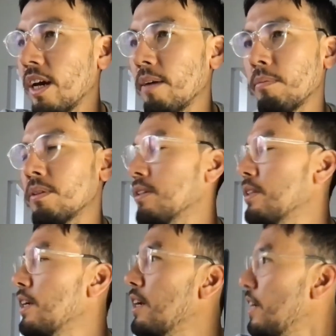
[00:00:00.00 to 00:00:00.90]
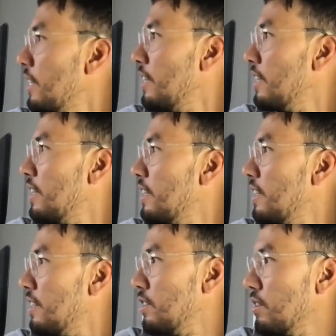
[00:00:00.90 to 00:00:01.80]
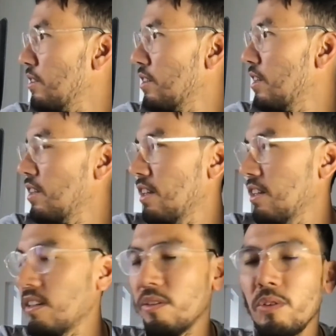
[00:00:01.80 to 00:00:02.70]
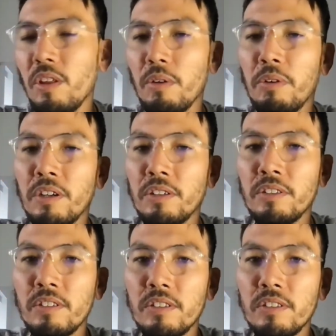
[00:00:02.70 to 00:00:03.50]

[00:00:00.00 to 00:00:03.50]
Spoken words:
Apple, they didn't do that well,